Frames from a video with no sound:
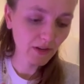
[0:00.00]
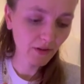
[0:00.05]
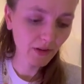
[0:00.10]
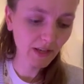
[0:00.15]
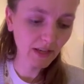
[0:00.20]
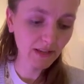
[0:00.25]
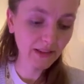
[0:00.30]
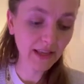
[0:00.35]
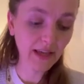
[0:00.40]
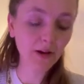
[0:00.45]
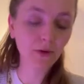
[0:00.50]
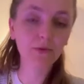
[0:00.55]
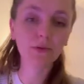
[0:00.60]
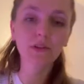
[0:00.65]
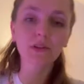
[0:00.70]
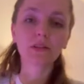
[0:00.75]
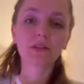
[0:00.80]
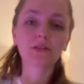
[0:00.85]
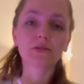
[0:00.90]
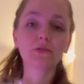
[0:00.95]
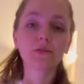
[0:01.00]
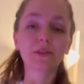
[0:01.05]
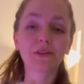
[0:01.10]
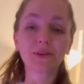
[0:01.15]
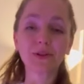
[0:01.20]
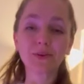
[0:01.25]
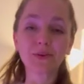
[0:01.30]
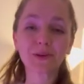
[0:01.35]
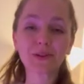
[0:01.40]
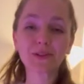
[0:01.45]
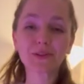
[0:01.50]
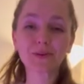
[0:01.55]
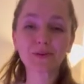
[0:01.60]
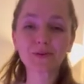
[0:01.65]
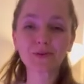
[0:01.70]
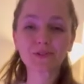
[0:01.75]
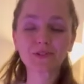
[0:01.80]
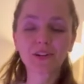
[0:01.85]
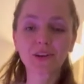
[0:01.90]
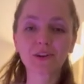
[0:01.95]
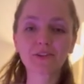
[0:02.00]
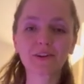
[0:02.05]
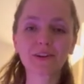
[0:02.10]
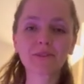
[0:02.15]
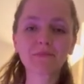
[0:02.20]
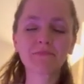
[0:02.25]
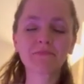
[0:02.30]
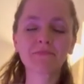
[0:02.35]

Okay, now we're gonna do the lower throat chakra.